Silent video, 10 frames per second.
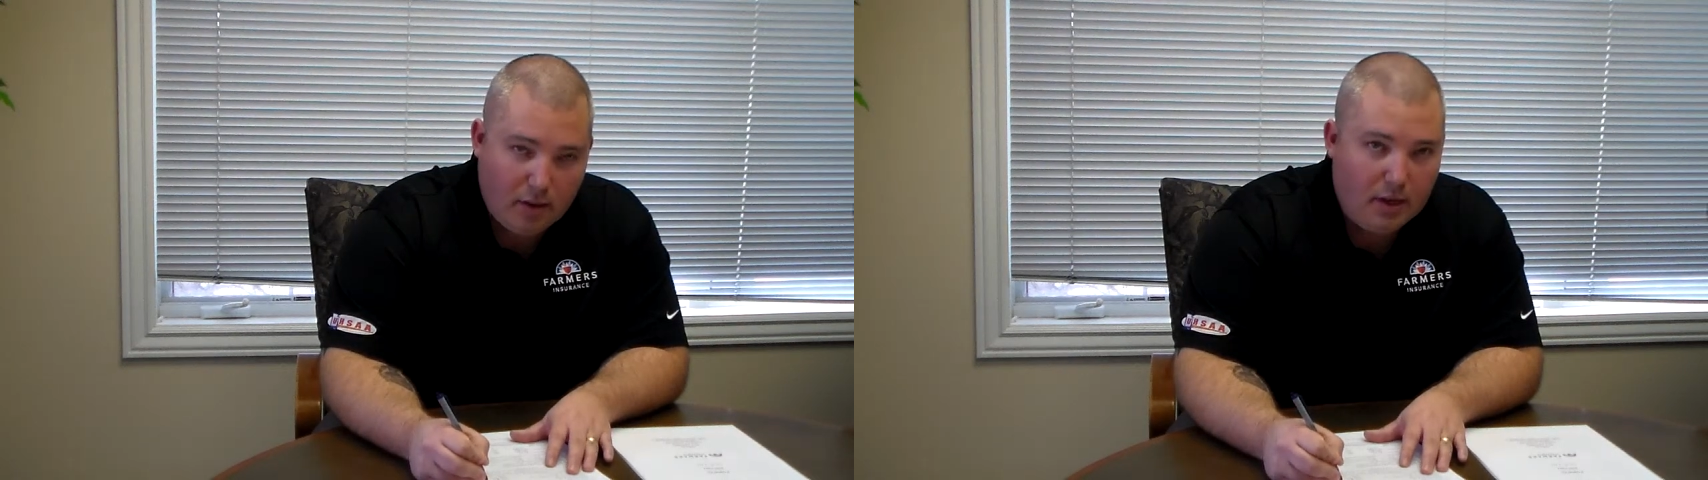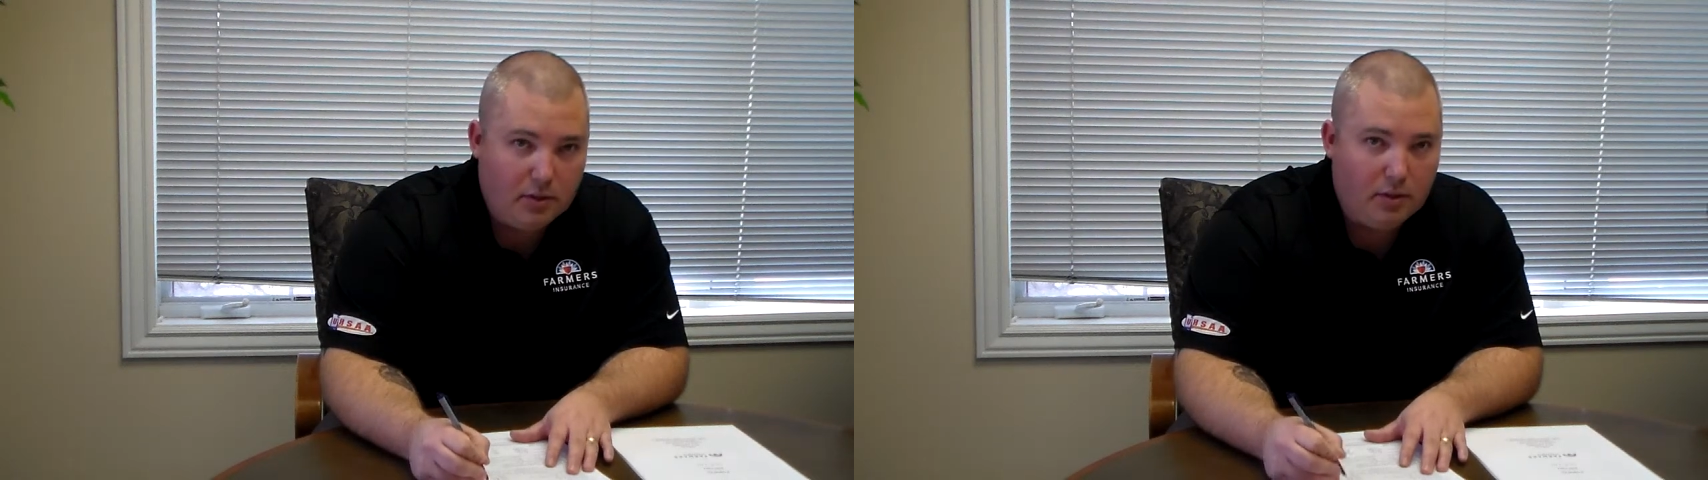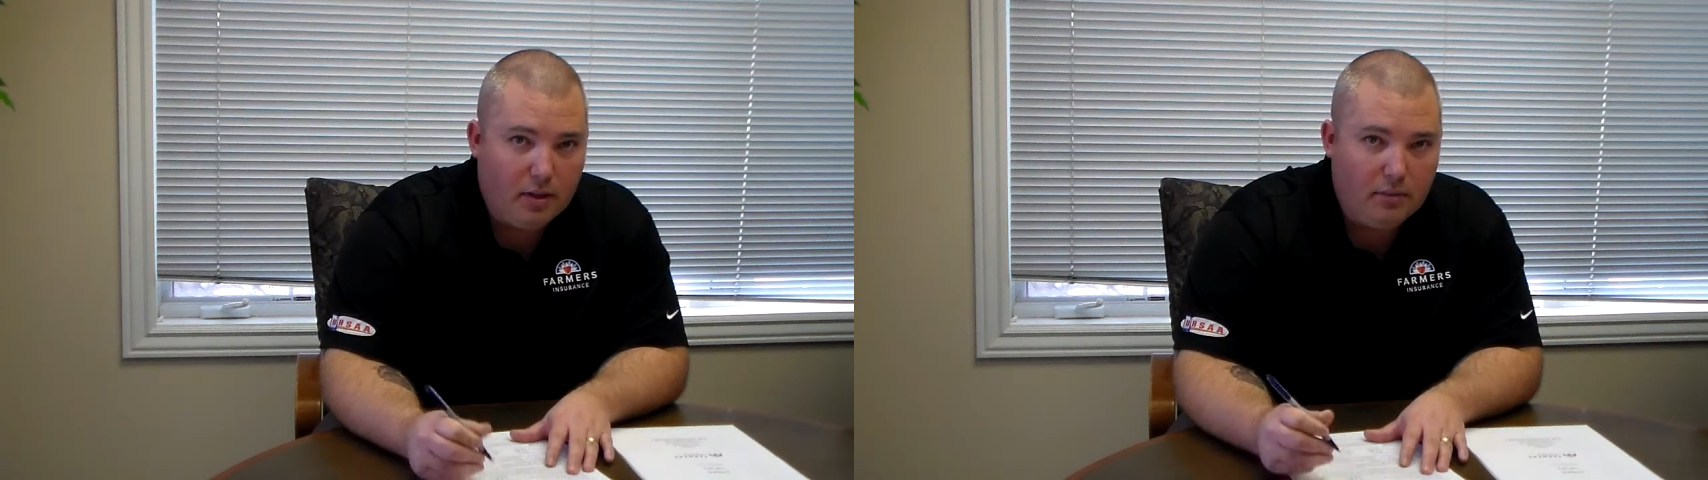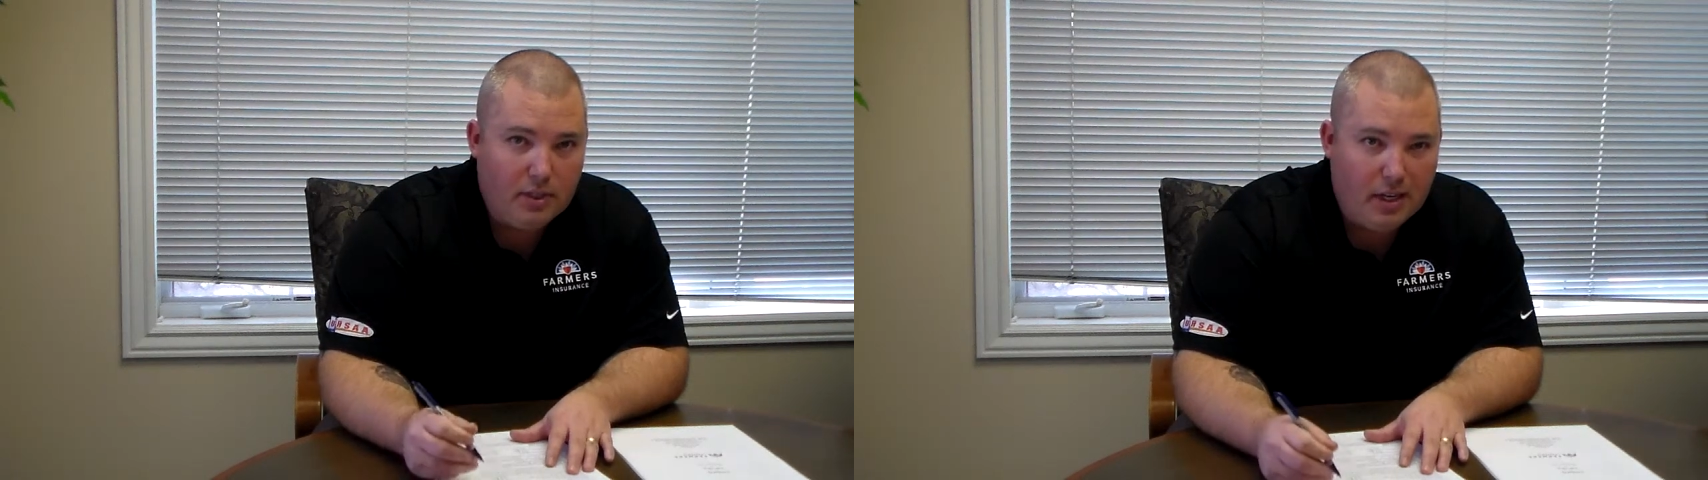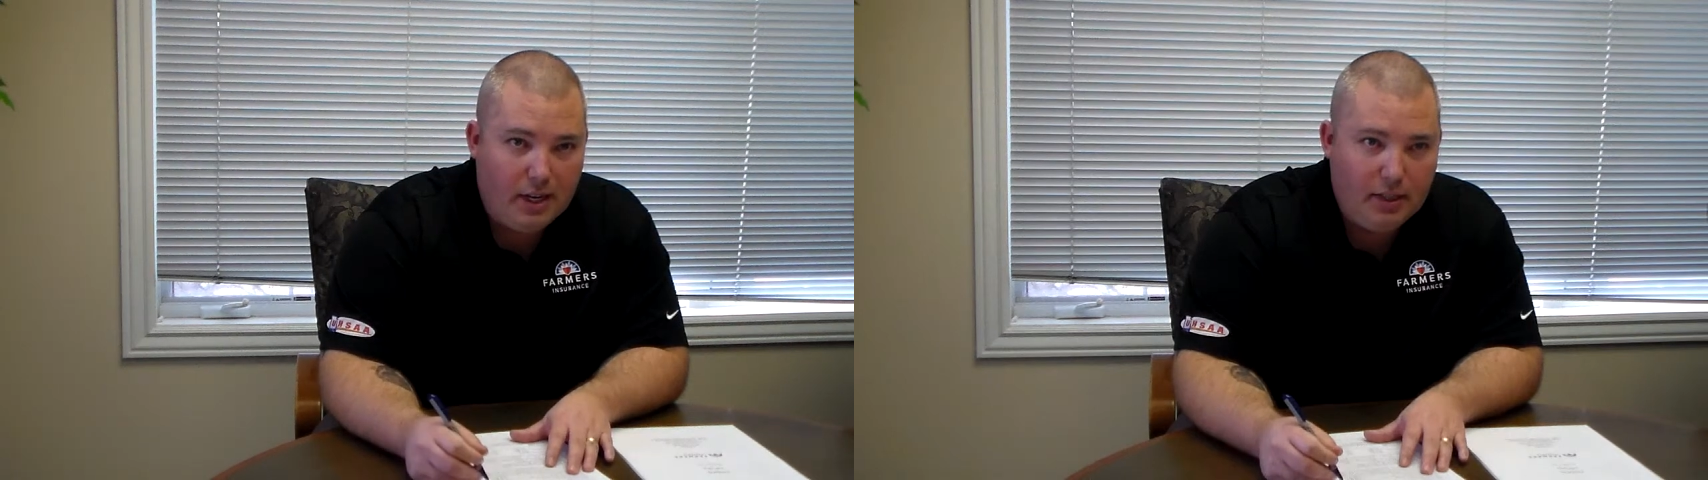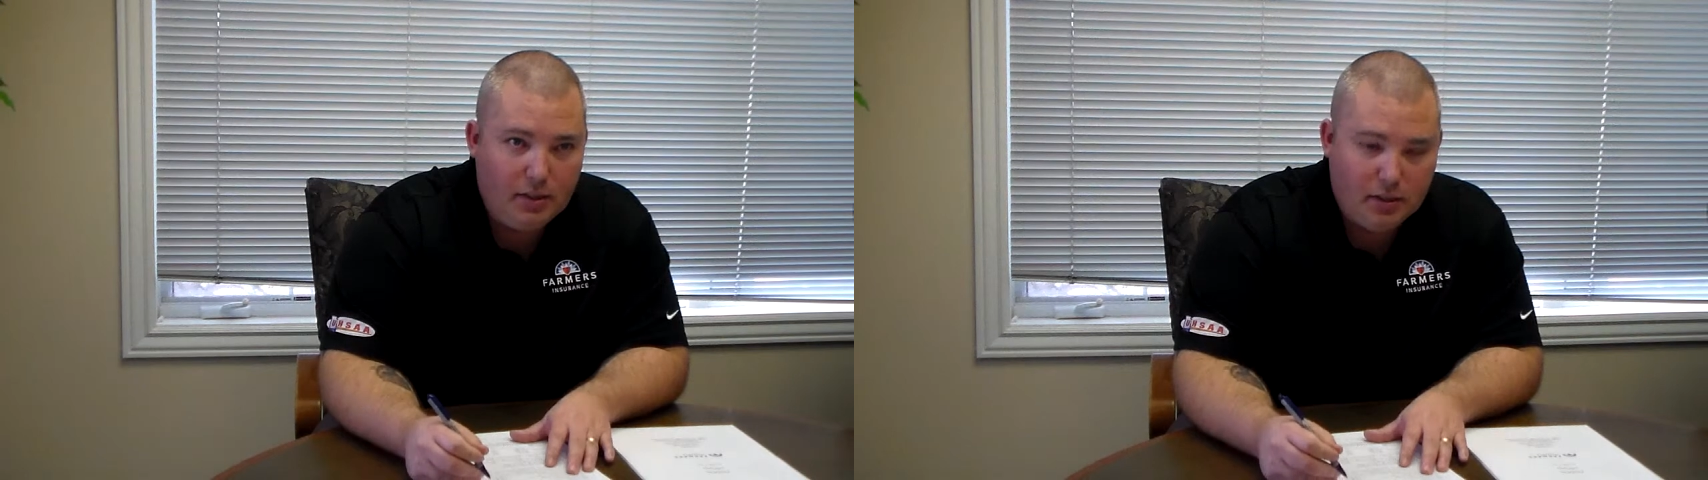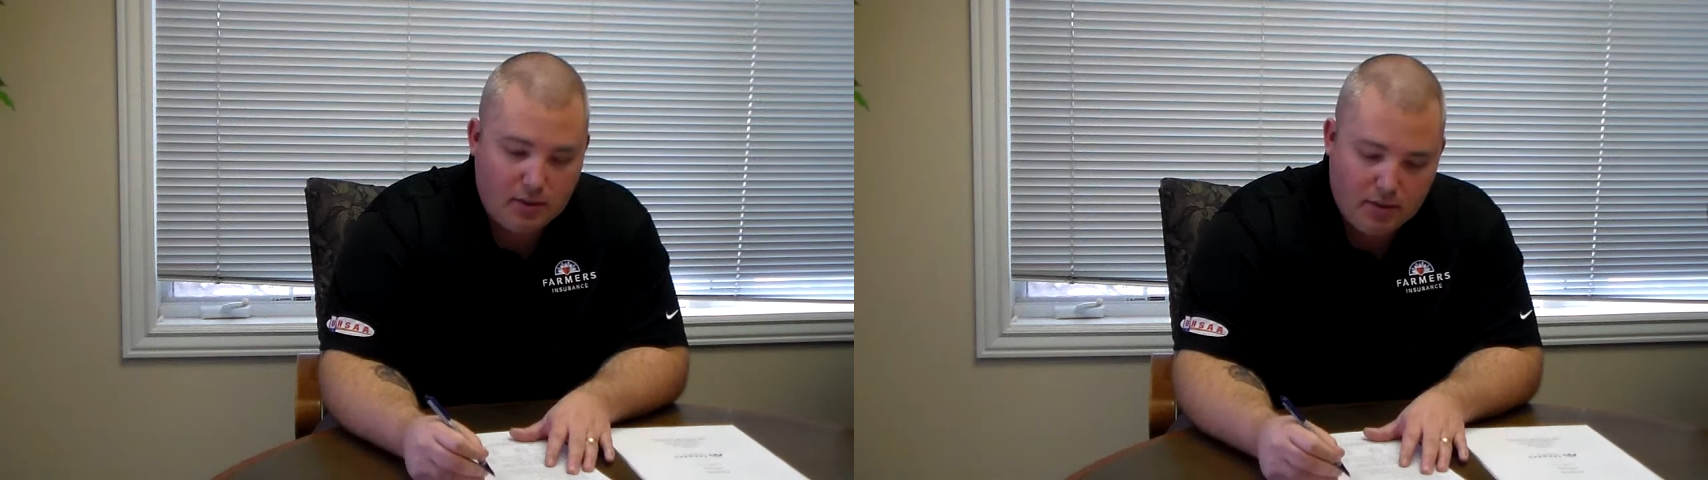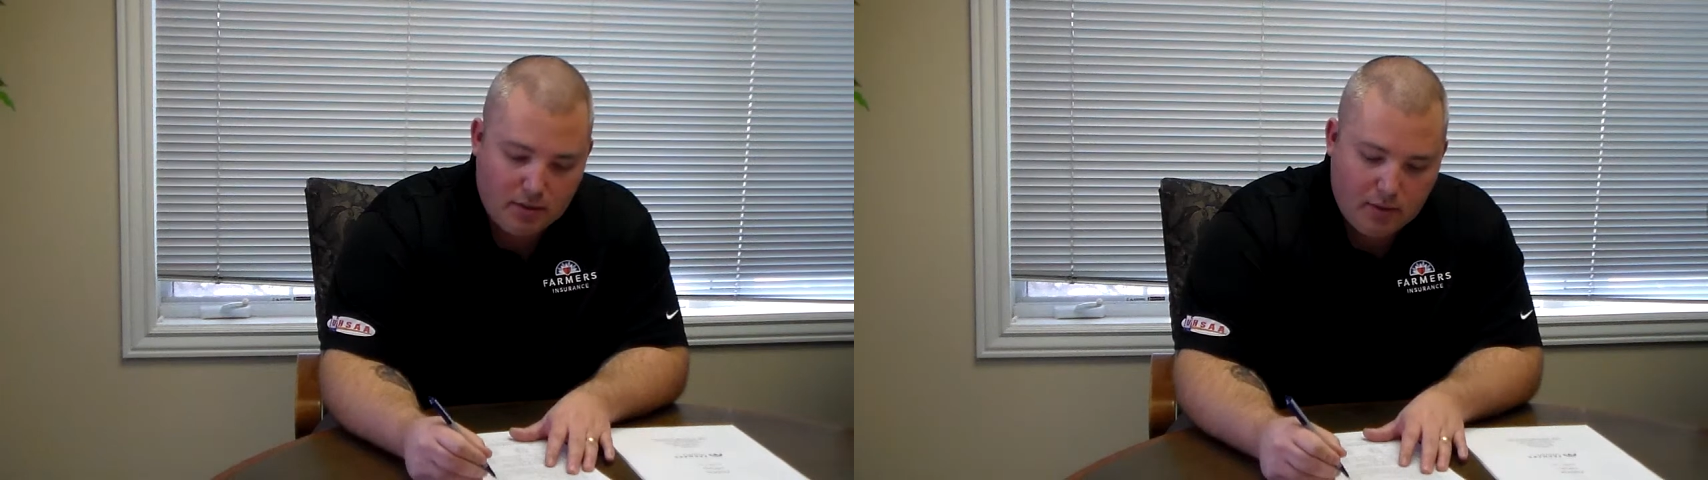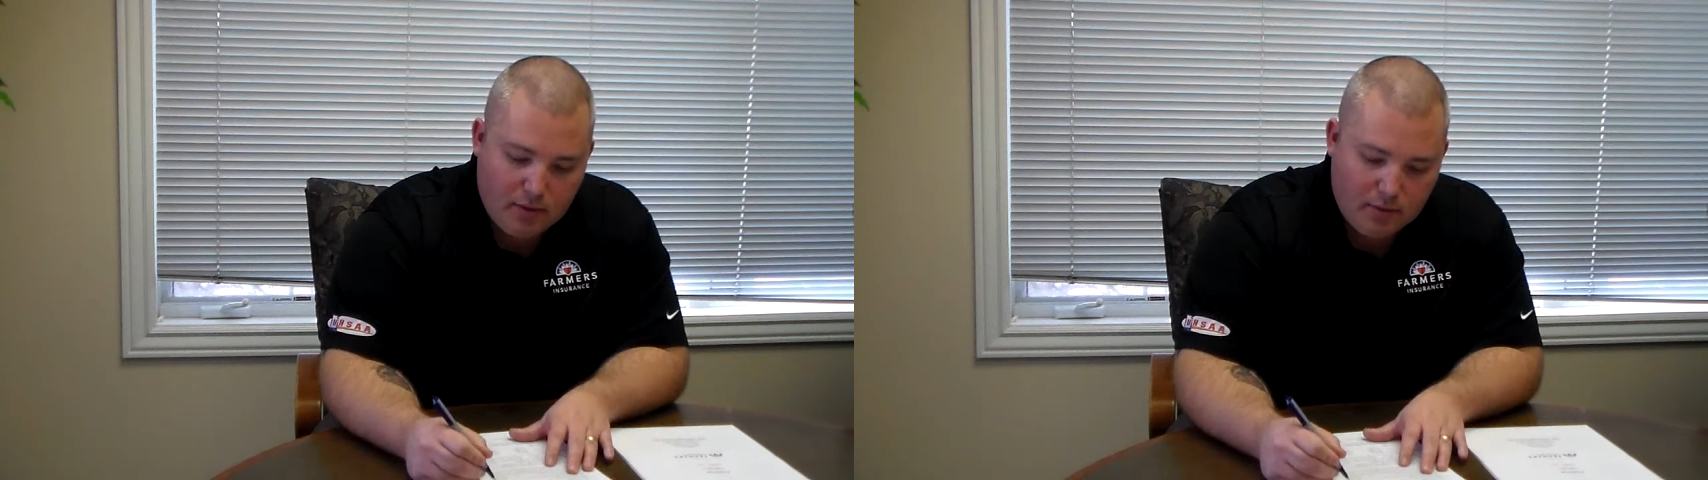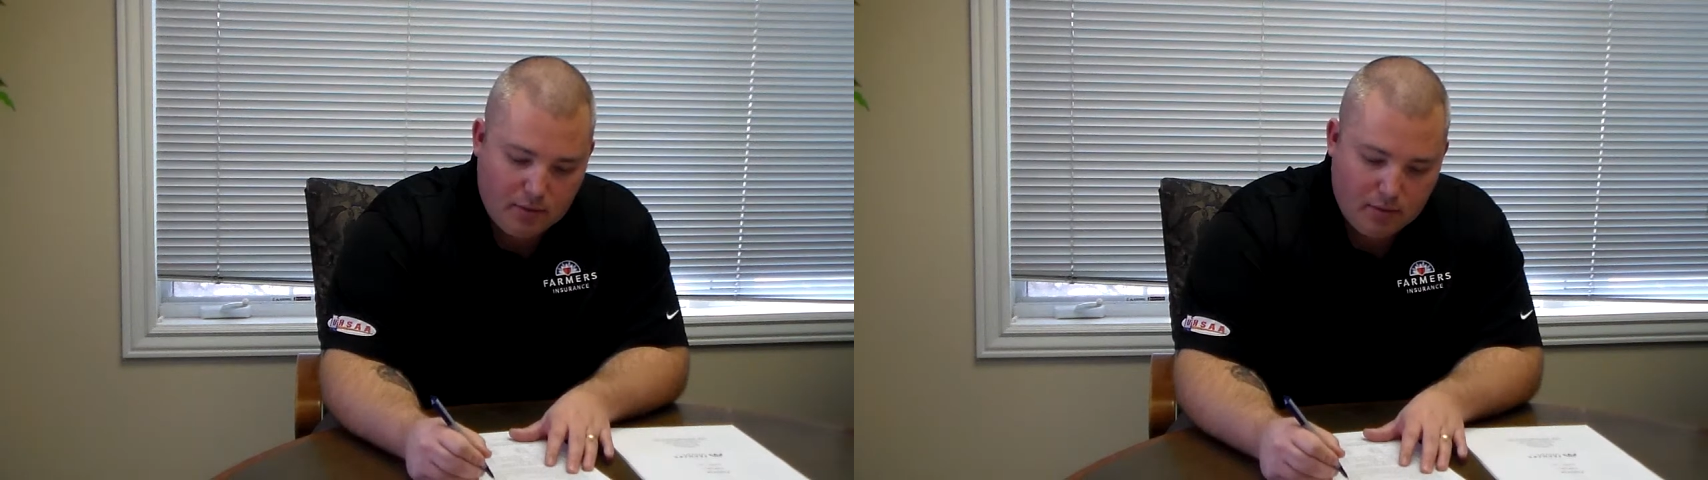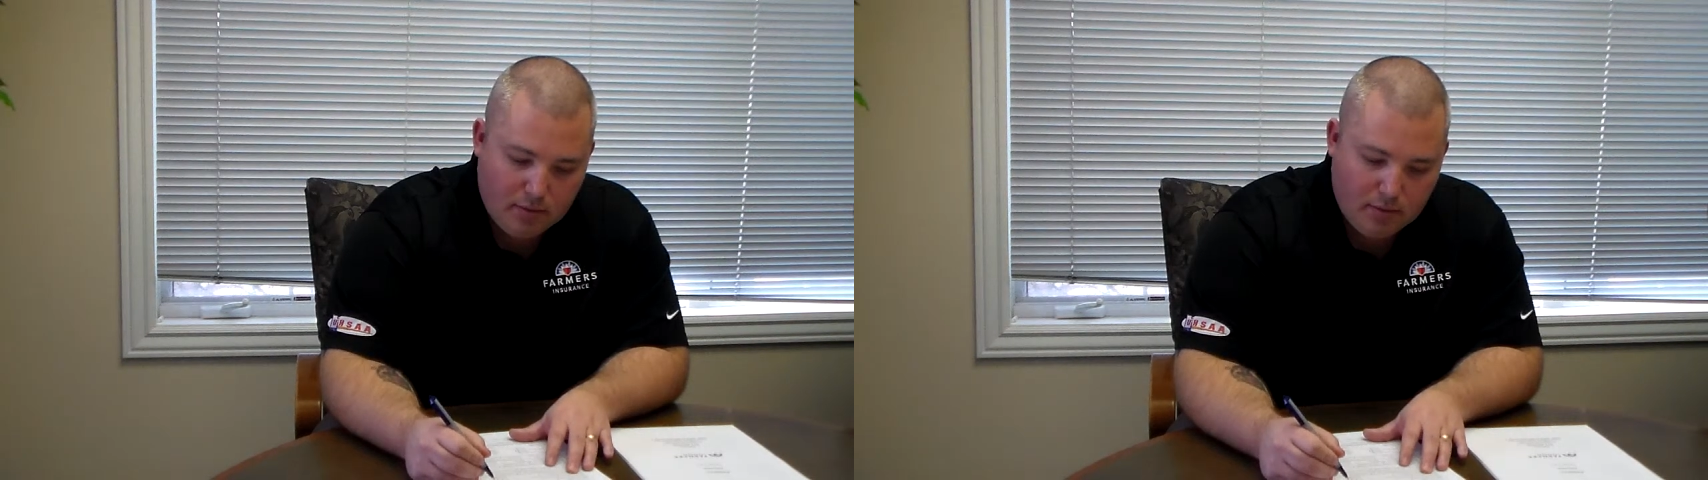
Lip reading: And has your life changed since then?